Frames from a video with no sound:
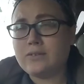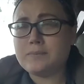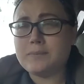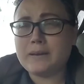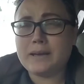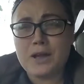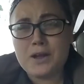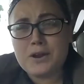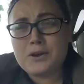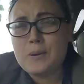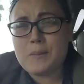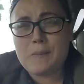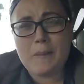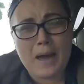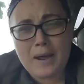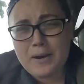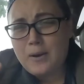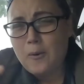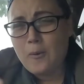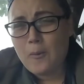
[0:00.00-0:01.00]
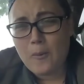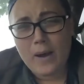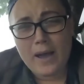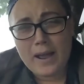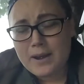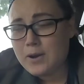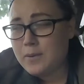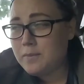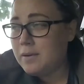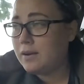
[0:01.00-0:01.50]
me no matter what, no
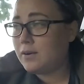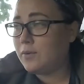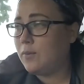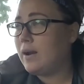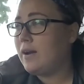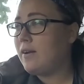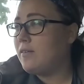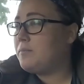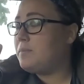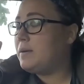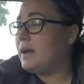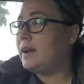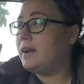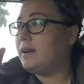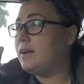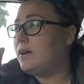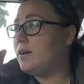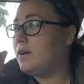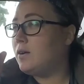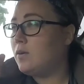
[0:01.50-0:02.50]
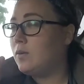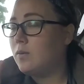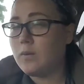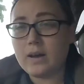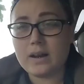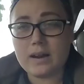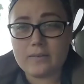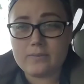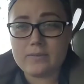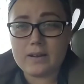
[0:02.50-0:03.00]
matter where I've been, what
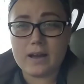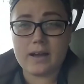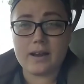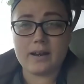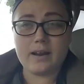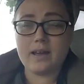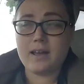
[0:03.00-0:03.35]
I've done.